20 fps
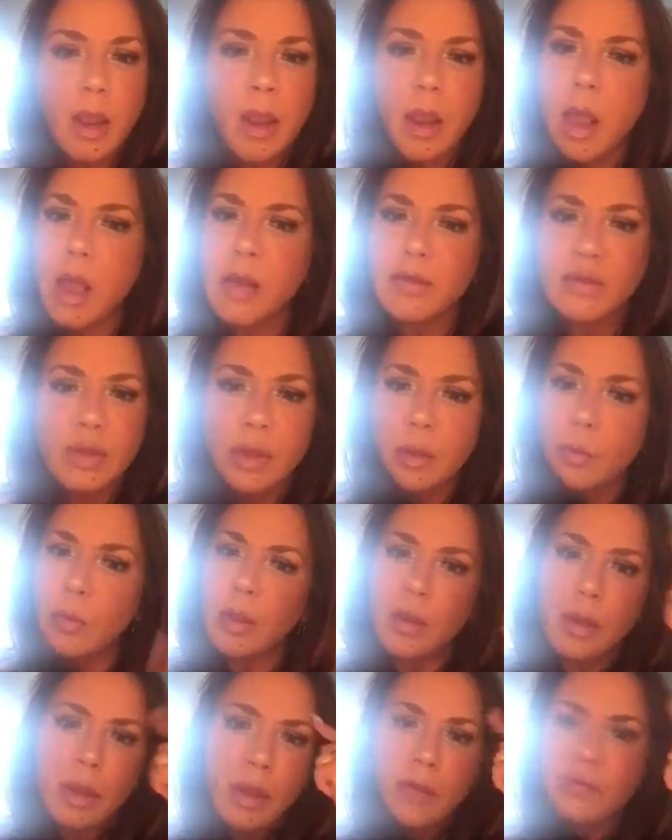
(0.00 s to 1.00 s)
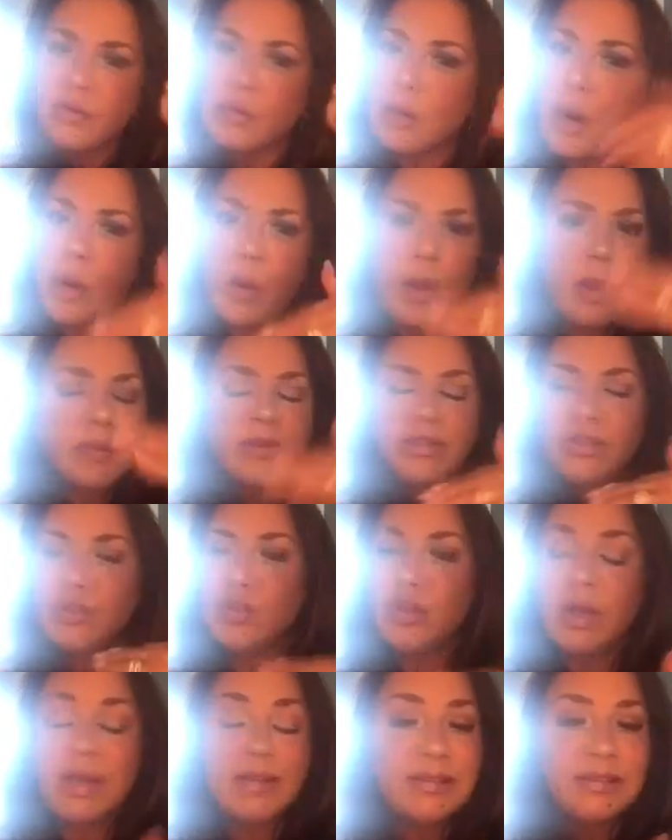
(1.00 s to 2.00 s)
He actually believes, you know, he was
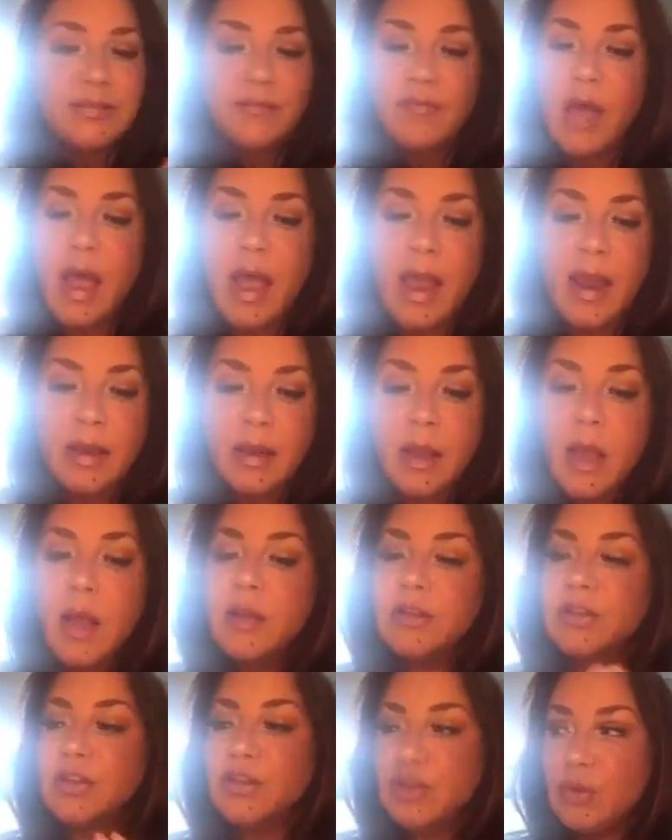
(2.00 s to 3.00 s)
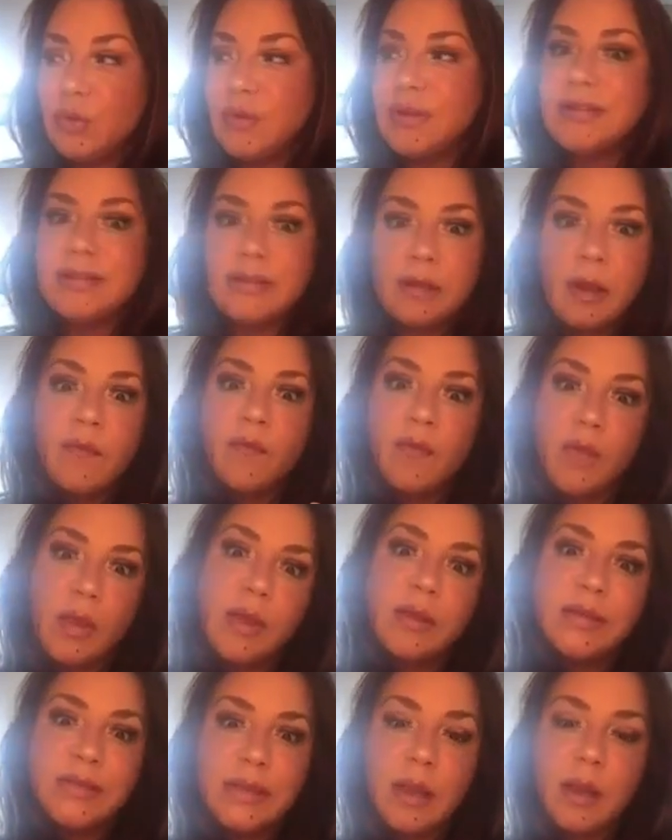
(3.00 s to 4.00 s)
justified to do the stuff
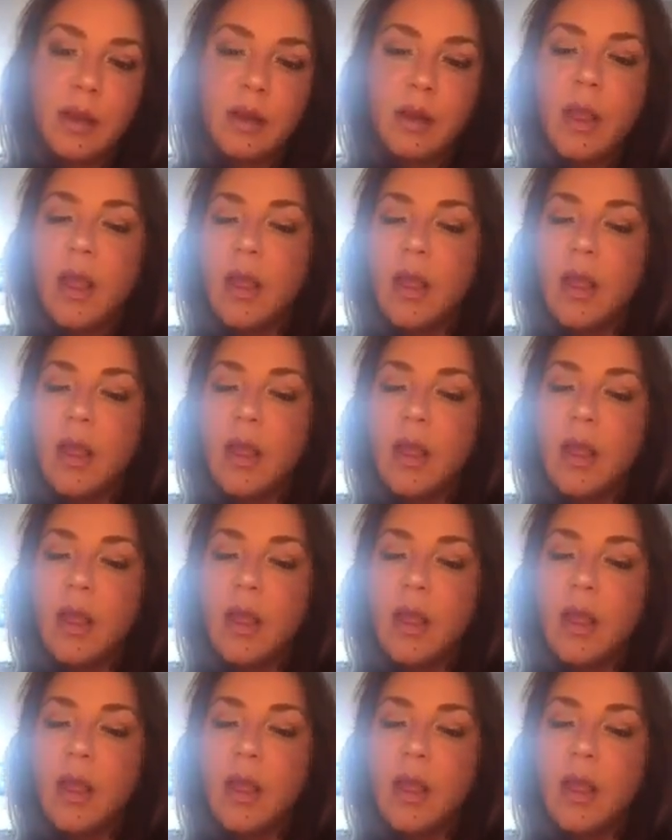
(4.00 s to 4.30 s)
he did.